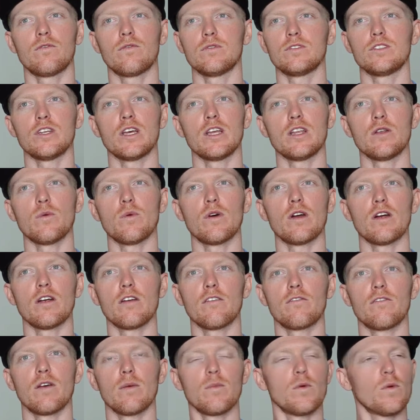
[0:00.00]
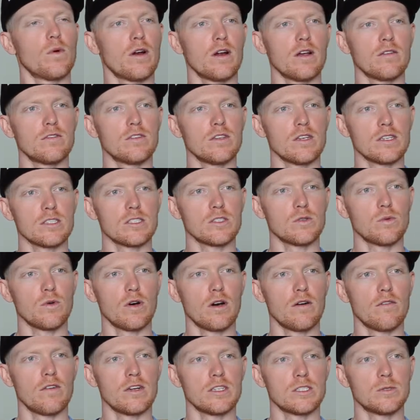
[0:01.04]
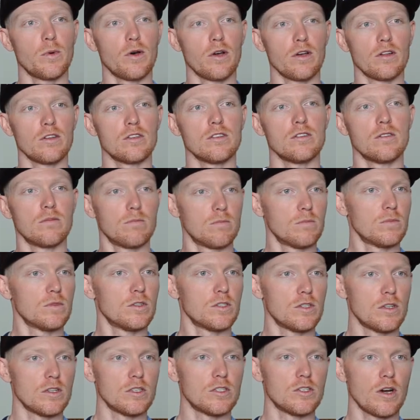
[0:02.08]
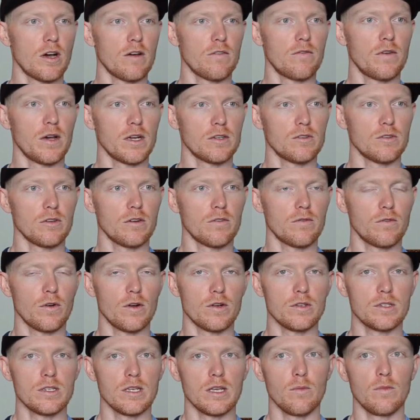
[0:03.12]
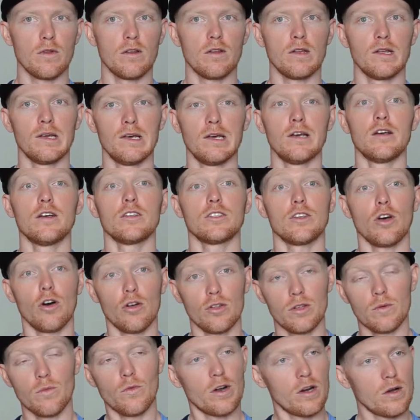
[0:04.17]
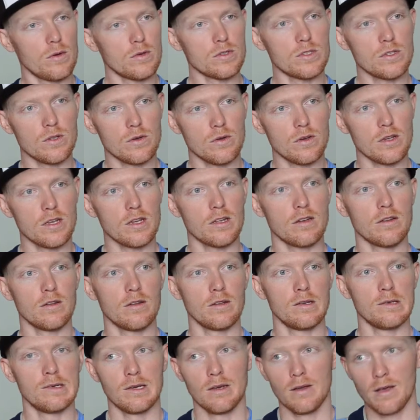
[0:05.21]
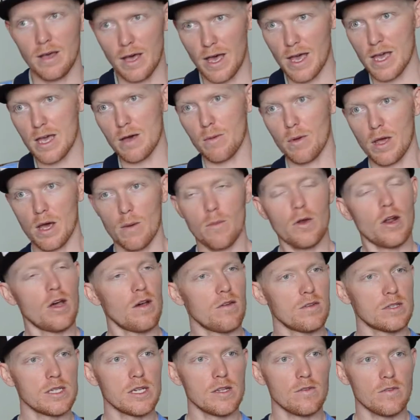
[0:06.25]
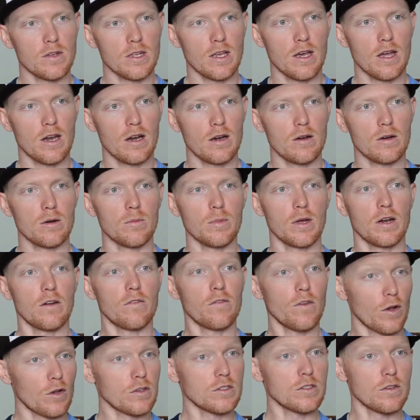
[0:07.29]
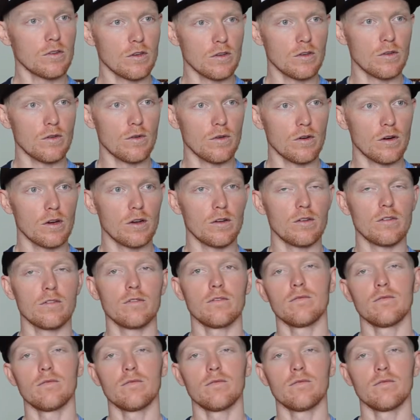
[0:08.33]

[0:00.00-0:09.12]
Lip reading: February of 2012, I'd spoken to the Giant Factory Off-Road team and told them what I was doing, and hey, I'm coming over to live in Canada, I'm going to focus on enduro.